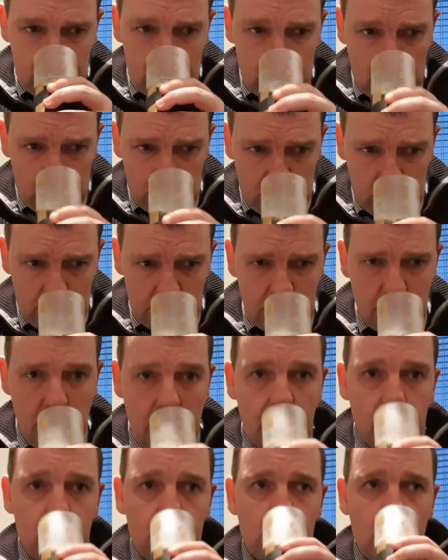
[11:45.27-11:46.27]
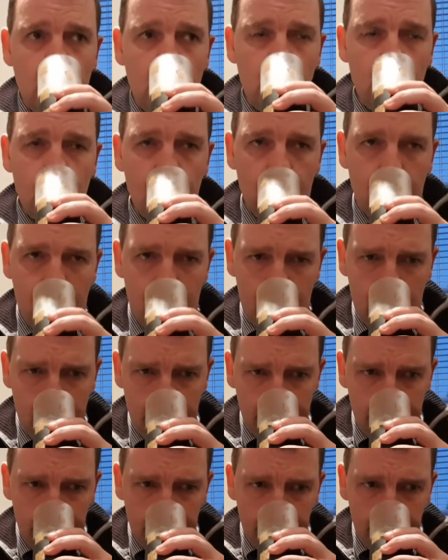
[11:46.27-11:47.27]
Chocolate on the nose,
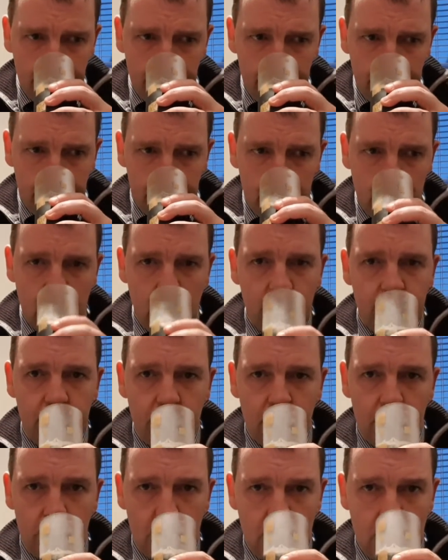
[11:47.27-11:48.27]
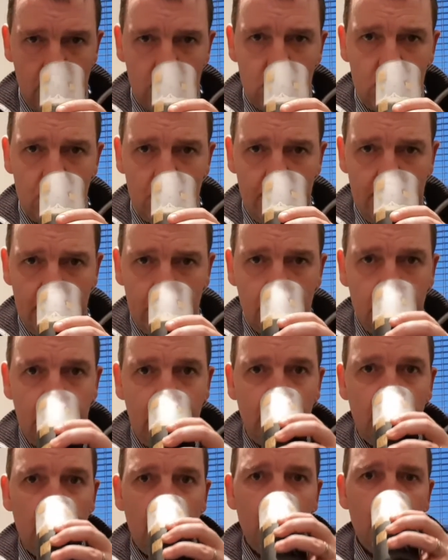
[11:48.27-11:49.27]
coffee on the nose with a bit of
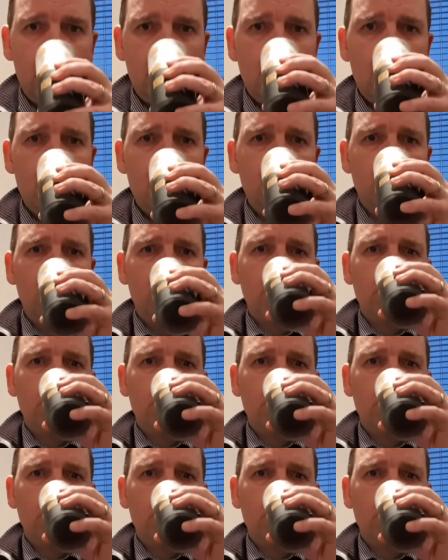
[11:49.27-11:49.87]
cream in it, yeah.